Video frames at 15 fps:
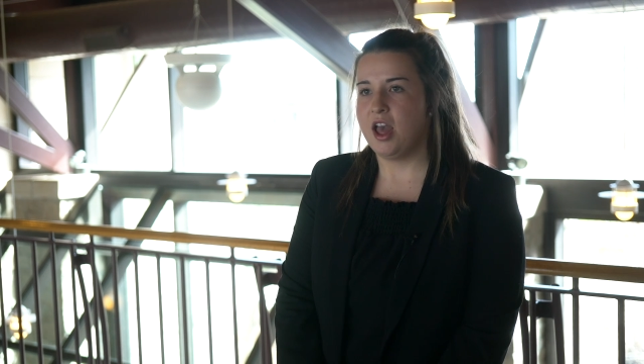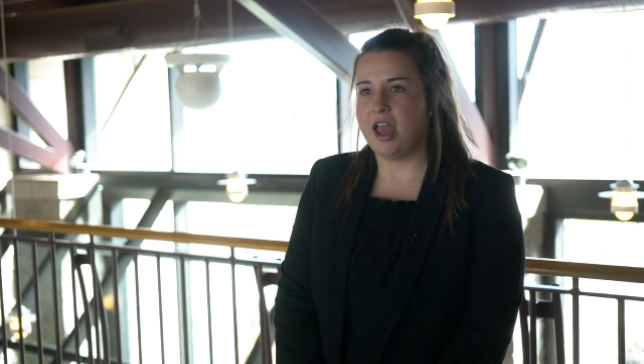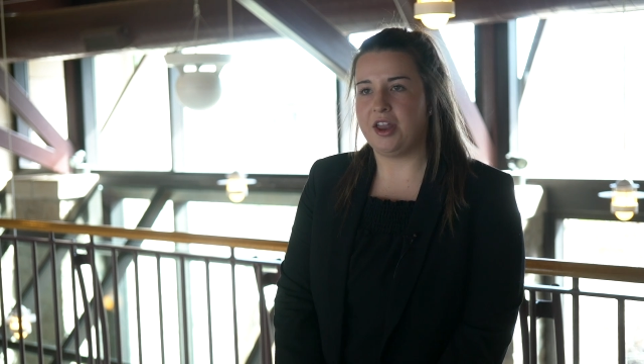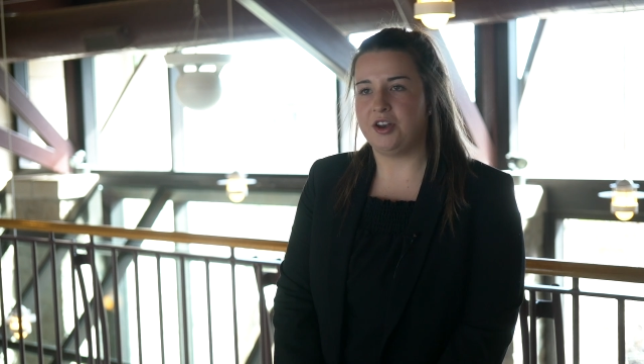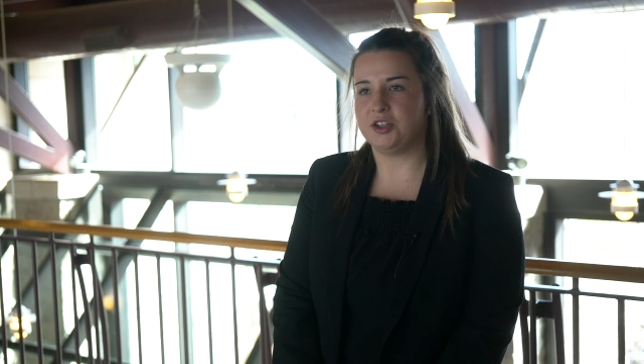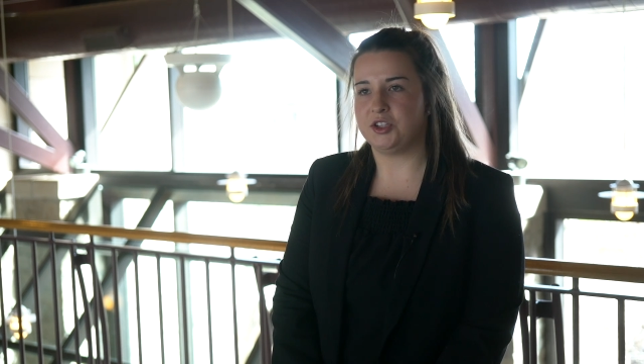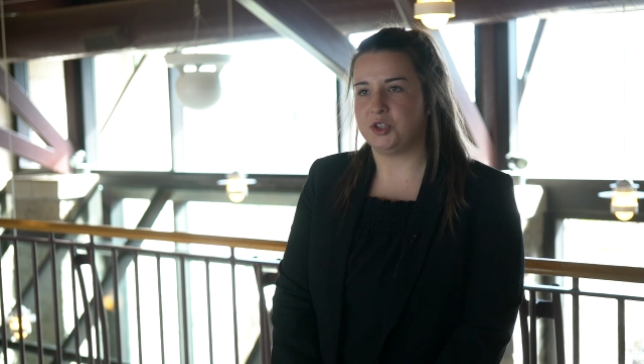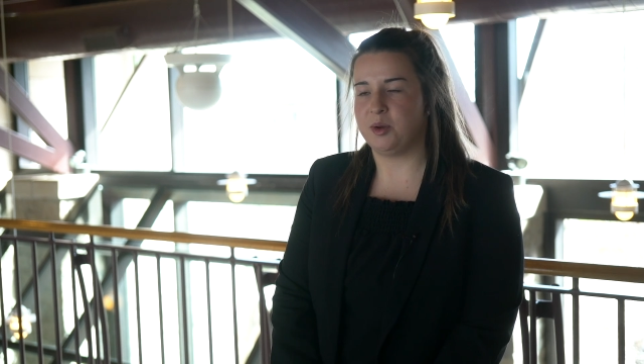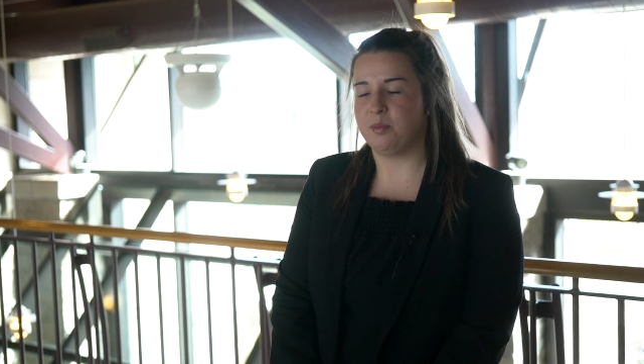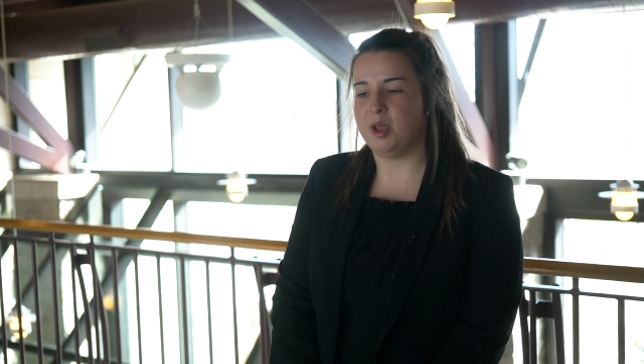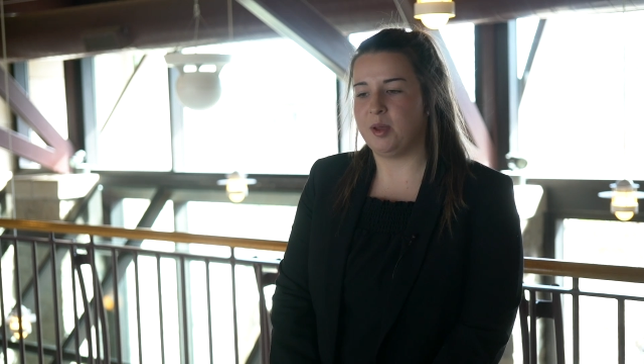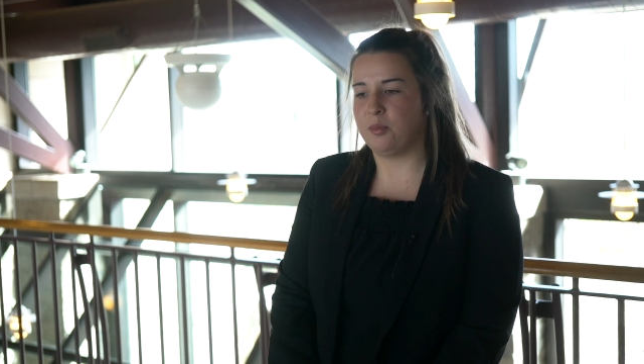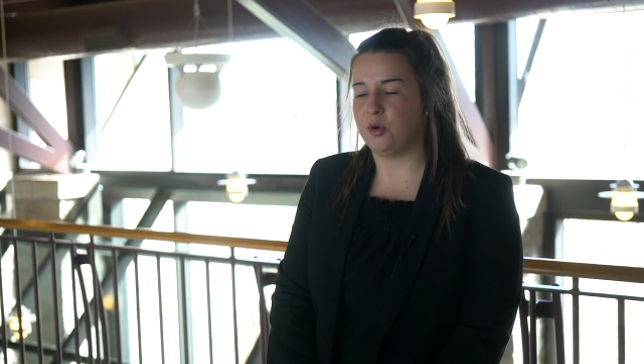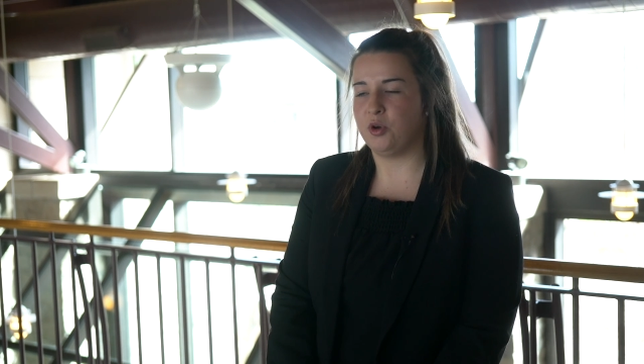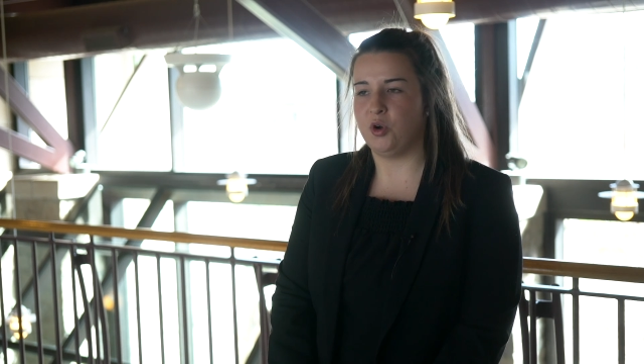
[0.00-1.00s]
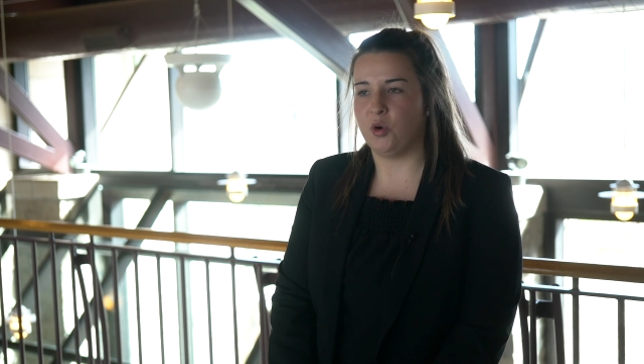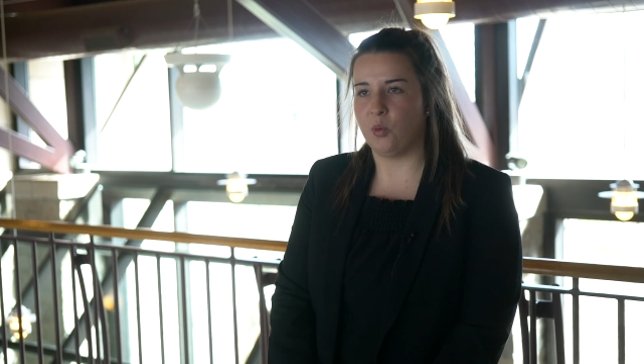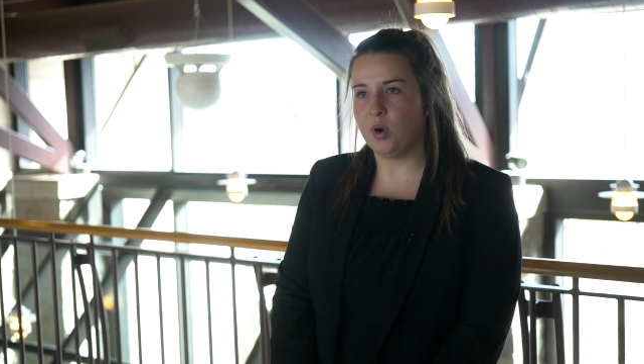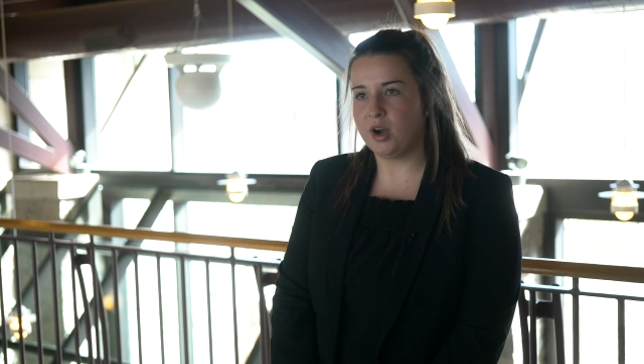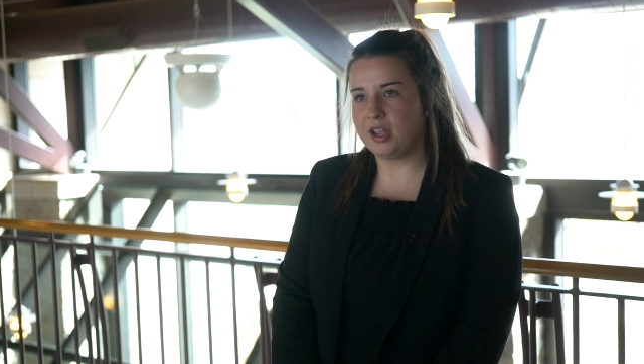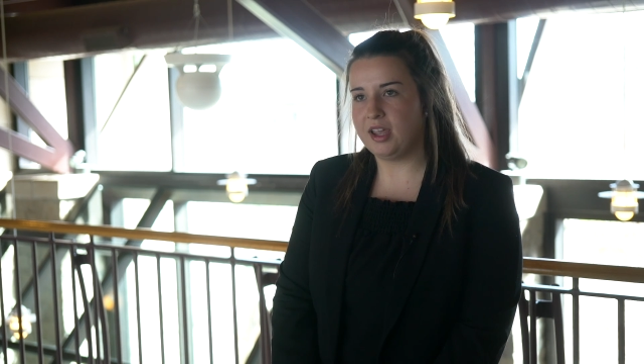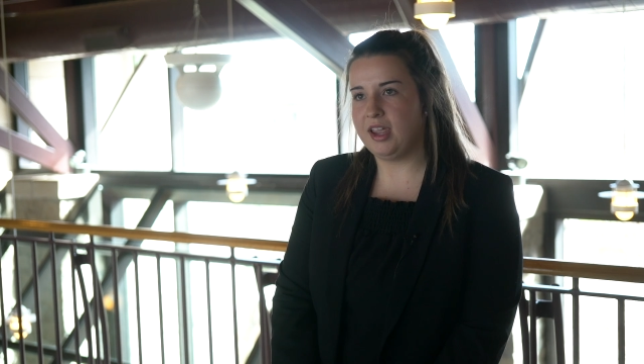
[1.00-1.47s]
industry people who are
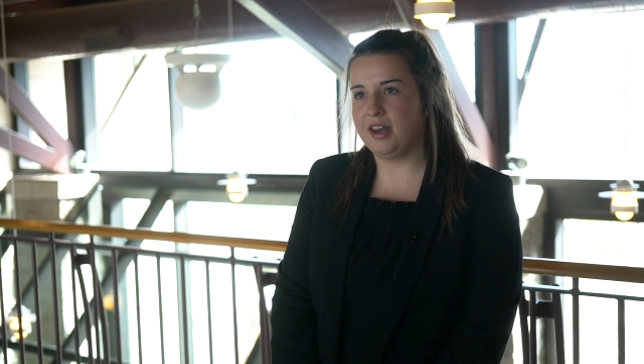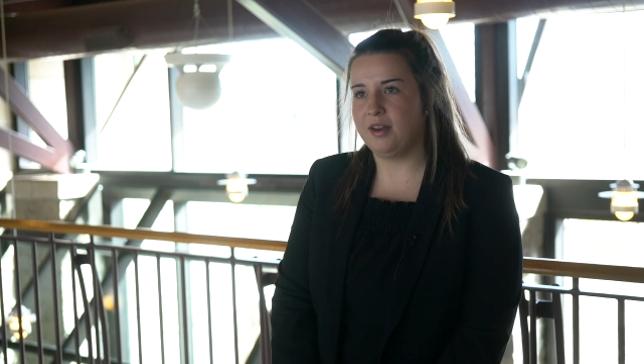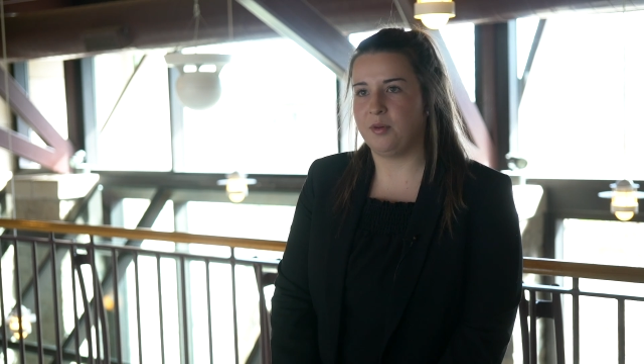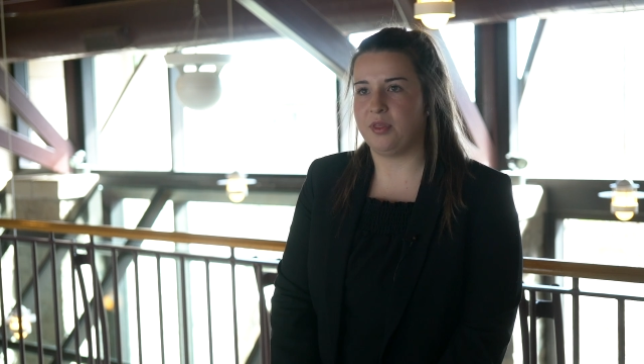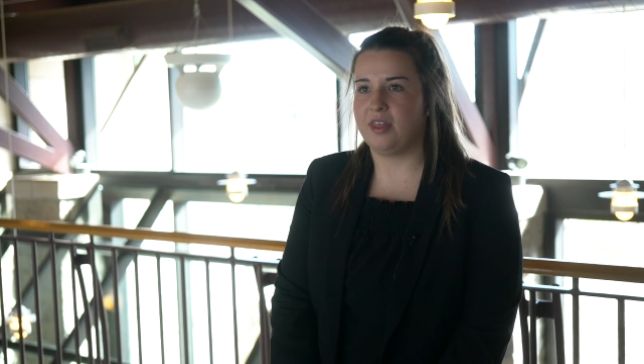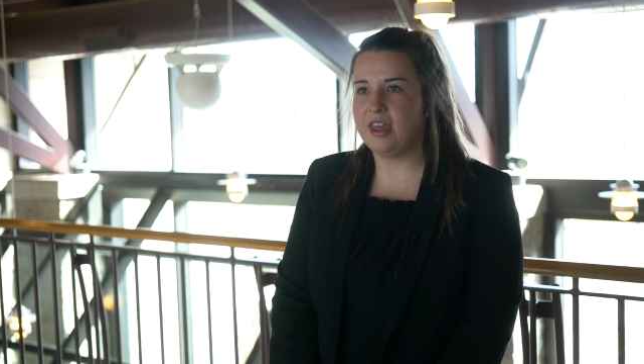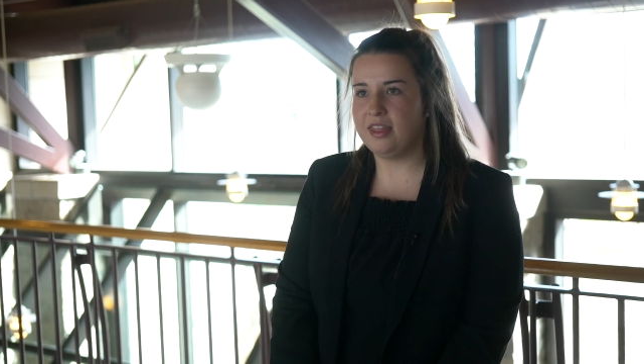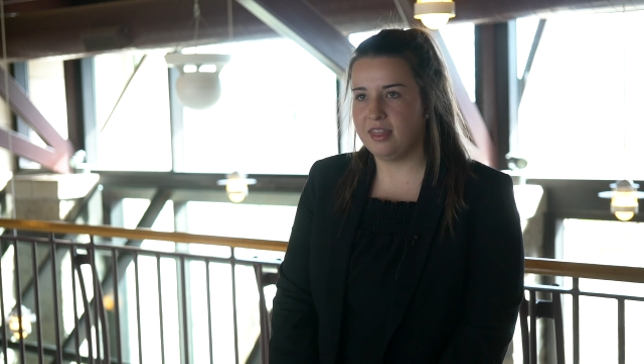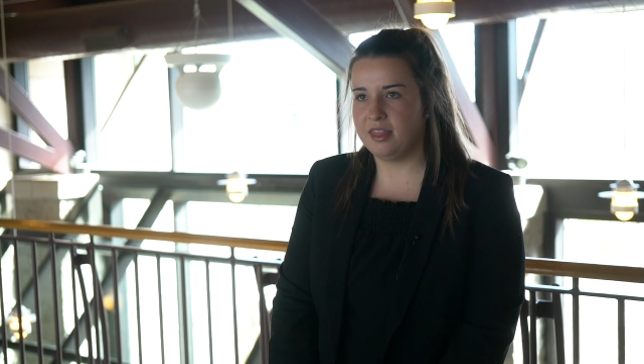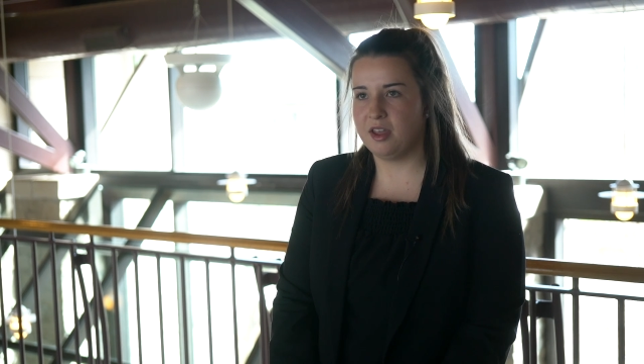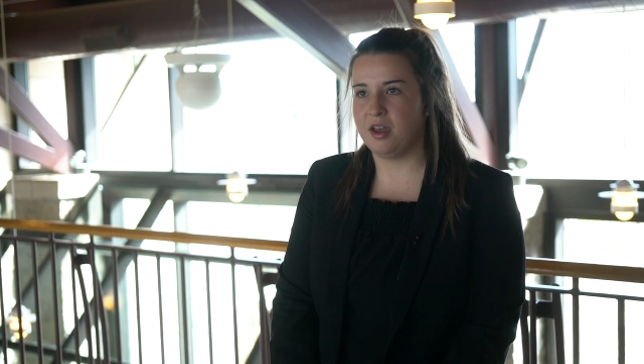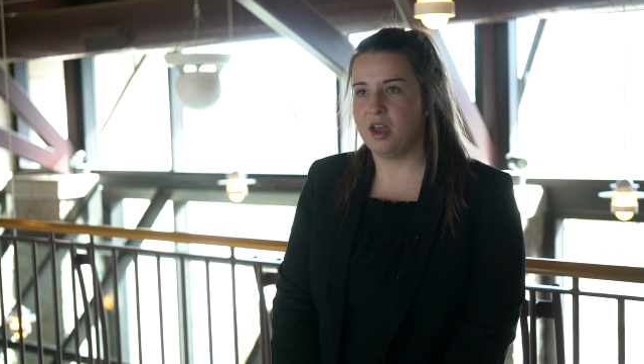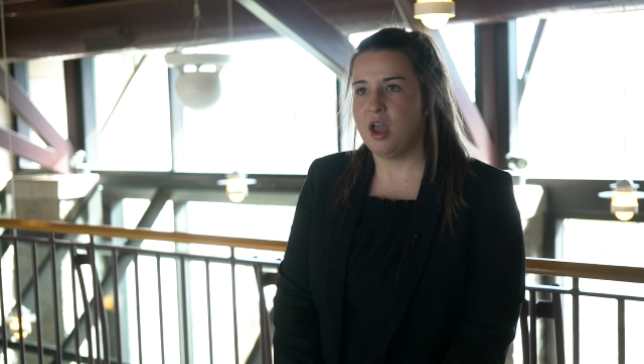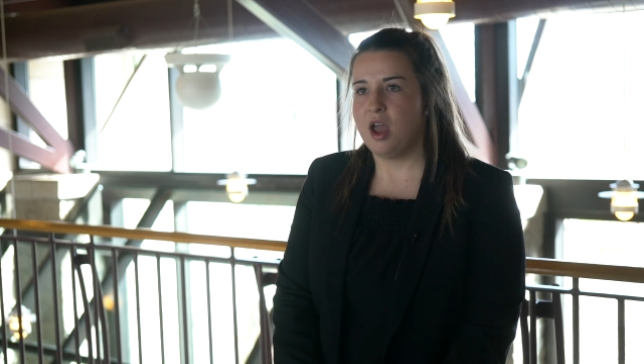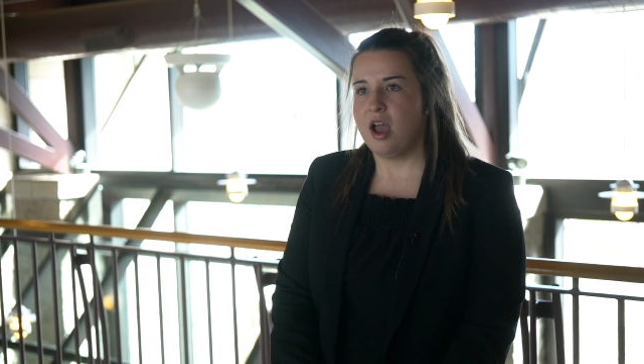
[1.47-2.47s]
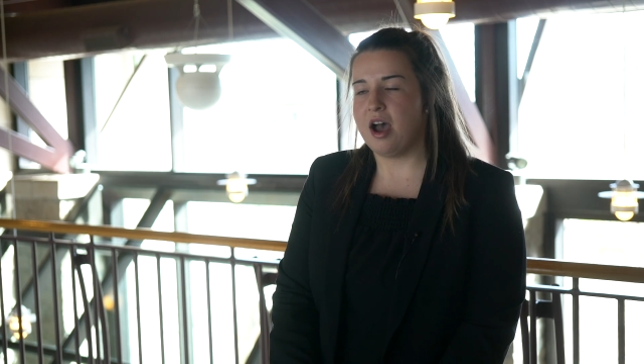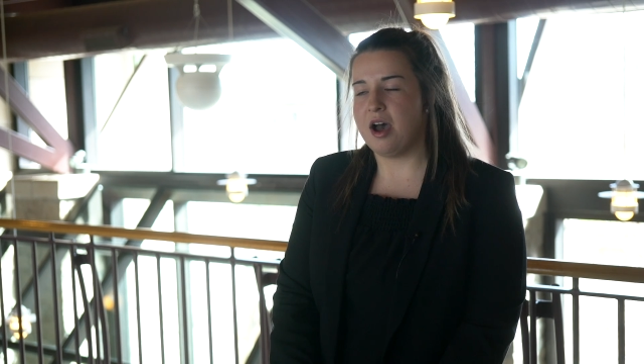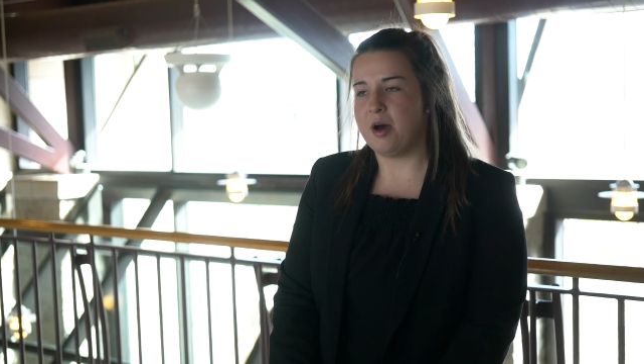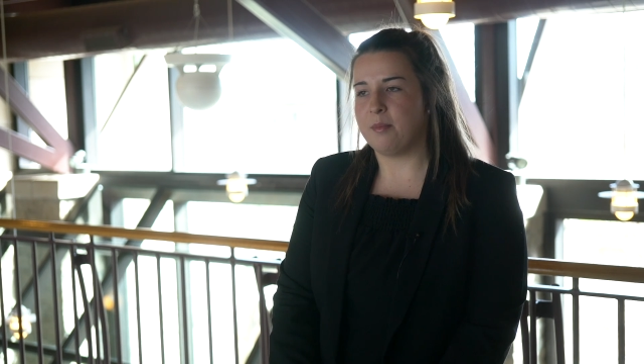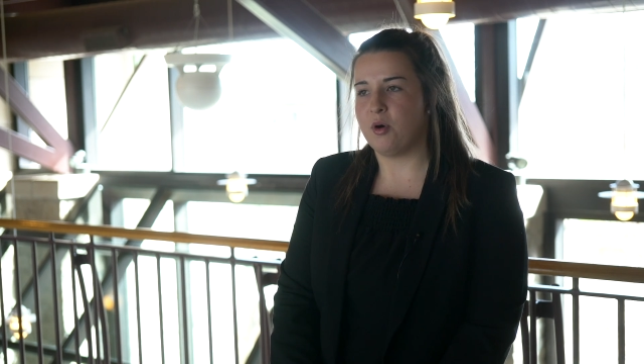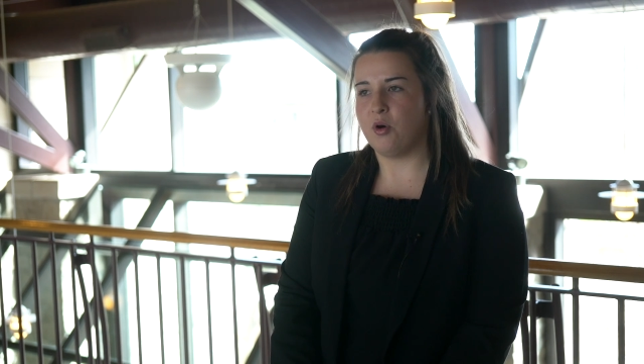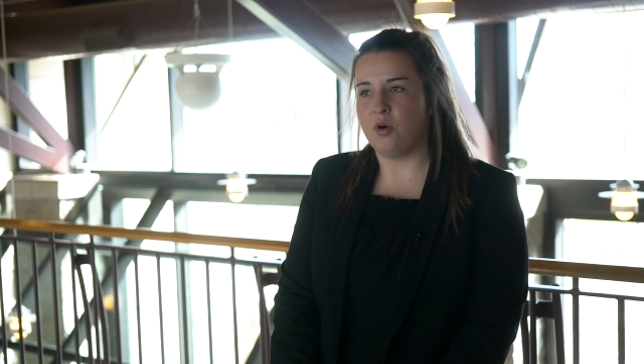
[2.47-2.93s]
working within the um,